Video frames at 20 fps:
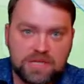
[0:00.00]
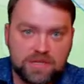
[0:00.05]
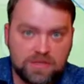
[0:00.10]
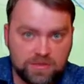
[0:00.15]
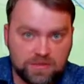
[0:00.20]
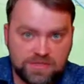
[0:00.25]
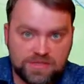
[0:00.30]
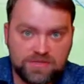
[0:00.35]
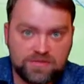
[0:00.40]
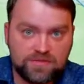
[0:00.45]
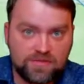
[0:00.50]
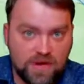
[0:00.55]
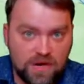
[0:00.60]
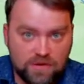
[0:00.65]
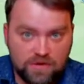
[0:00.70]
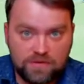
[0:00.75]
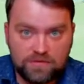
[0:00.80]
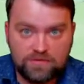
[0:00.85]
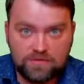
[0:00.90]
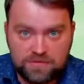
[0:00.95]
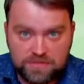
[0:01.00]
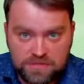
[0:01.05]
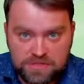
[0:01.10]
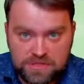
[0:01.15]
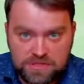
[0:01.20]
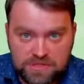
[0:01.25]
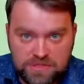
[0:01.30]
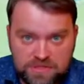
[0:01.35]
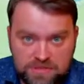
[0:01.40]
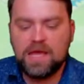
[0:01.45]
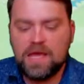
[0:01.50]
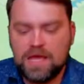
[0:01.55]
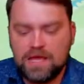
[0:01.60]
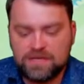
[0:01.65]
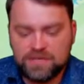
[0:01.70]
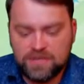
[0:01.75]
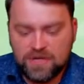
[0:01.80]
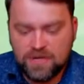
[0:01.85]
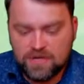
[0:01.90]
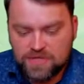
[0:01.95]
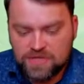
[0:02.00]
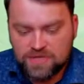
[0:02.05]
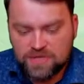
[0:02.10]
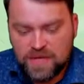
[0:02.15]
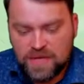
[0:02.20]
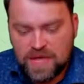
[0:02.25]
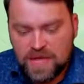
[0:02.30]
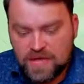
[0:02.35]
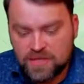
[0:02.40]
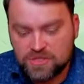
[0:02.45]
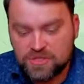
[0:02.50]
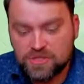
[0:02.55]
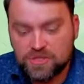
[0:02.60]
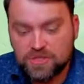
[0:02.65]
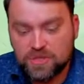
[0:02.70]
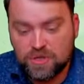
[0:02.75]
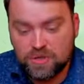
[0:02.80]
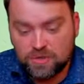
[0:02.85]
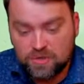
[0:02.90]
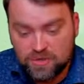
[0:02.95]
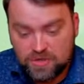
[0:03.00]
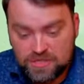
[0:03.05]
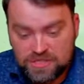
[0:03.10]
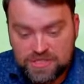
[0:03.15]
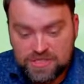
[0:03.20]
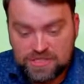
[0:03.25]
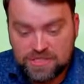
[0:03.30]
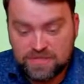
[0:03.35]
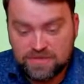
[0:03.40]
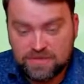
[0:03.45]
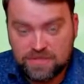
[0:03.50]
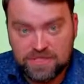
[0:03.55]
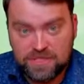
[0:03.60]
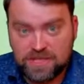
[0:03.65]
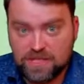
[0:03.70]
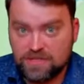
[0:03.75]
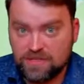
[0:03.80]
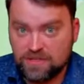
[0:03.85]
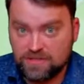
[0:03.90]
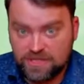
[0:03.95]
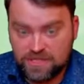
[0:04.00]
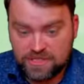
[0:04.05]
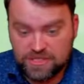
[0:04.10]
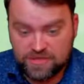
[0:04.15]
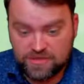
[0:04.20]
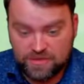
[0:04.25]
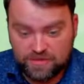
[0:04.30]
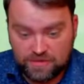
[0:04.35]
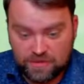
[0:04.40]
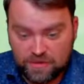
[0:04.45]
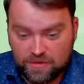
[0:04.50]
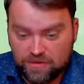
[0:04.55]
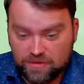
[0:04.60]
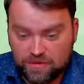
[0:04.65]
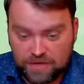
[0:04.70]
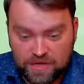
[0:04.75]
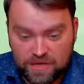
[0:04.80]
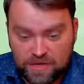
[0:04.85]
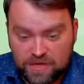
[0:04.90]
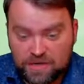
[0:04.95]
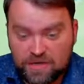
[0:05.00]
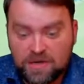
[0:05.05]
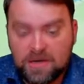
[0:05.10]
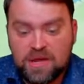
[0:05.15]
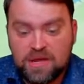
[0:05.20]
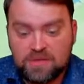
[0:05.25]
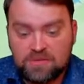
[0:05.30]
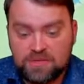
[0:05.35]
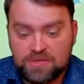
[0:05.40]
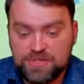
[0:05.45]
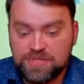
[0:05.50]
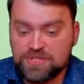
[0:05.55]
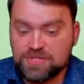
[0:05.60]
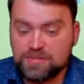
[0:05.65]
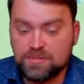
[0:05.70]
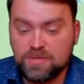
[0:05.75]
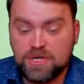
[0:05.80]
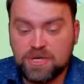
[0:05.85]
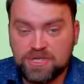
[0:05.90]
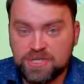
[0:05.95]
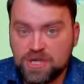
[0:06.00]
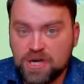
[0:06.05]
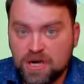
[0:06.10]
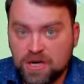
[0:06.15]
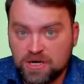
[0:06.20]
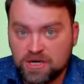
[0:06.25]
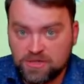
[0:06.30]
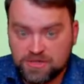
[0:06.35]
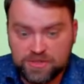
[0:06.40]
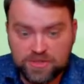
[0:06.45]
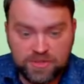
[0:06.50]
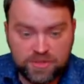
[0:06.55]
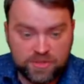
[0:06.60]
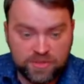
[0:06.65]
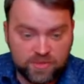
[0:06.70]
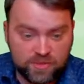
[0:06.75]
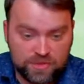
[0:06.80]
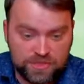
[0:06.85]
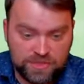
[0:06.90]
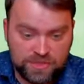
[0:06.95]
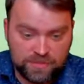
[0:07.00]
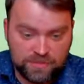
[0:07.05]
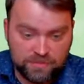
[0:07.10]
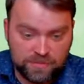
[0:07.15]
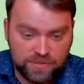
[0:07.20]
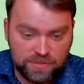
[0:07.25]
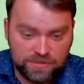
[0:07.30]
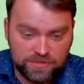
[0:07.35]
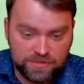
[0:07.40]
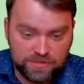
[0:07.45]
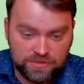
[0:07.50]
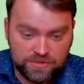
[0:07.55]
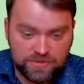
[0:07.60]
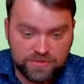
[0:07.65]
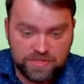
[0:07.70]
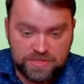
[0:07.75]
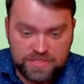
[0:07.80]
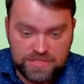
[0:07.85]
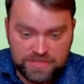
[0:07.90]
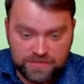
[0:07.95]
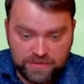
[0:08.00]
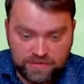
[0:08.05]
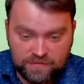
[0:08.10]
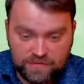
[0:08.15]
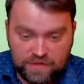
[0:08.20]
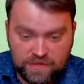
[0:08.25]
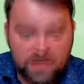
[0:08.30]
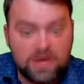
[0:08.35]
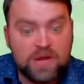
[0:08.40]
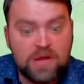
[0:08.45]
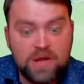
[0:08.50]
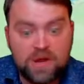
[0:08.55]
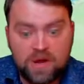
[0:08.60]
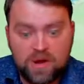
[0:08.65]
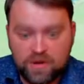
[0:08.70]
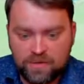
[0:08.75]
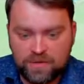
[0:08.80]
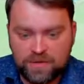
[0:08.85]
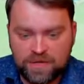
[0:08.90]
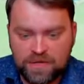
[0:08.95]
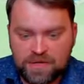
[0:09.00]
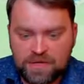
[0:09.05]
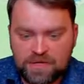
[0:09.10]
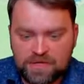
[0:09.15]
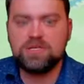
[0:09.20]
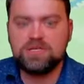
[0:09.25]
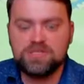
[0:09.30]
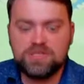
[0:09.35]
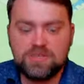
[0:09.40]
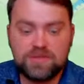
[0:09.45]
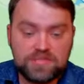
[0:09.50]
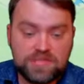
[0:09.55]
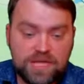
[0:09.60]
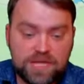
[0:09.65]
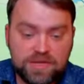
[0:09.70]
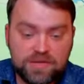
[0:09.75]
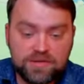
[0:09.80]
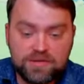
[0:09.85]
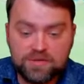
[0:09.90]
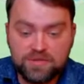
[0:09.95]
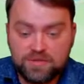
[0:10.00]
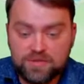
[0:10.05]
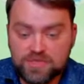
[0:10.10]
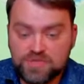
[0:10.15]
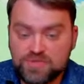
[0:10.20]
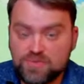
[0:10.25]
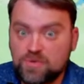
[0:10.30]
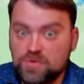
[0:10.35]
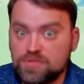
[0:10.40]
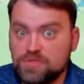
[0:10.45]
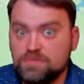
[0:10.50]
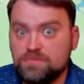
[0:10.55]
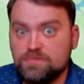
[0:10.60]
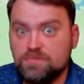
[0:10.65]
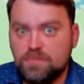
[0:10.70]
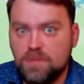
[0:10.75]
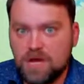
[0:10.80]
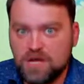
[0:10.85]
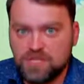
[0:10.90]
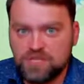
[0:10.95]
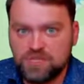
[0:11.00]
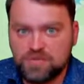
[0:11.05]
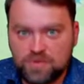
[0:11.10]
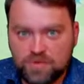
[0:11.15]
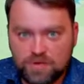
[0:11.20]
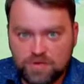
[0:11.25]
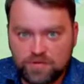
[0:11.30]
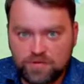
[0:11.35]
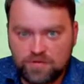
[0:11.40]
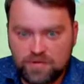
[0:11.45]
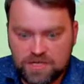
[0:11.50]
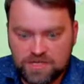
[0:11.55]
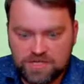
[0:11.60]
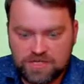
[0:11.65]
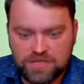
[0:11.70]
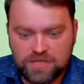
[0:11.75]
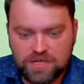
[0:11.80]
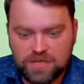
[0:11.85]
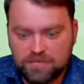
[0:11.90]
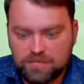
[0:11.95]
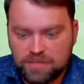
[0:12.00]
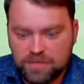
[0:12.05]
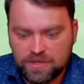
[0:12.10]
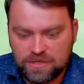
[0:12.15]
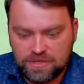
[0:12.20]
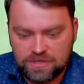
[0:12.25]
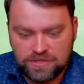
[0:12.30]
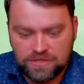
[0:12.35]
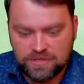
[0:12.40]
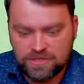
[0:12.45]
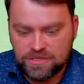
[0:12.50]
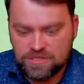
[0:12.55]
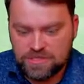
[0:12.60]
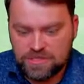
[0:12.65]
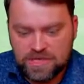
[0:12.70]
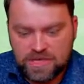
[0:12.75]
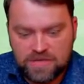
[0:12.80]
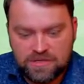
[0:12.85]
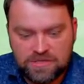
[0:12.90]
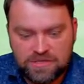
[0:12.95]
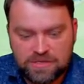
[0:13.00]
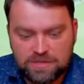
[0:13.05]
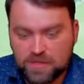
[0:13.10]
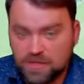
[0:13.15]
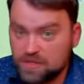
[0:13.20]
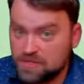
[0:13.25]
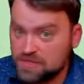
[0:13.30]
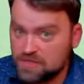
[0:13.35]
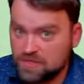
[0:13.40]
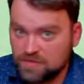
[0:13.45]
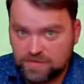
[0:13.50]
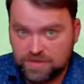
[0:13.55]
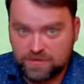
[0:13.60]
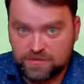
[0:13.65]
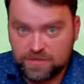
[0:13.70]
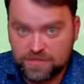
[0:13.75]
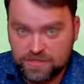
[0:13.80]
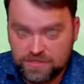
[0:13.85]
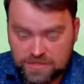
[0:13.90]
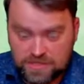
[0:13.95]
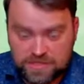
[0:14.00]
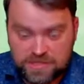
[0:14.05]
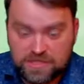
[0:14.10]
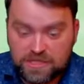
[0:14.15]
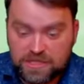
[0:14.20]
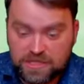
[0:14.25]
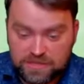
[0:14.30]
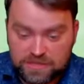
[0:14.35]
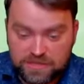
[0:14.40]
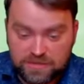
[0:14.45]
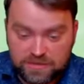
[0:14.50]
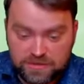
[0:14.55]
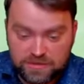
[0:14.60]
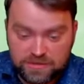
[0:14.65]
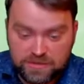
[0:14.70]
lots of our forces. And also, we had to cross the Siversky Donets River over here, which is much harder to cross compared to this river over here. So attacking the north was much more faster compared to the south because of the reasons I told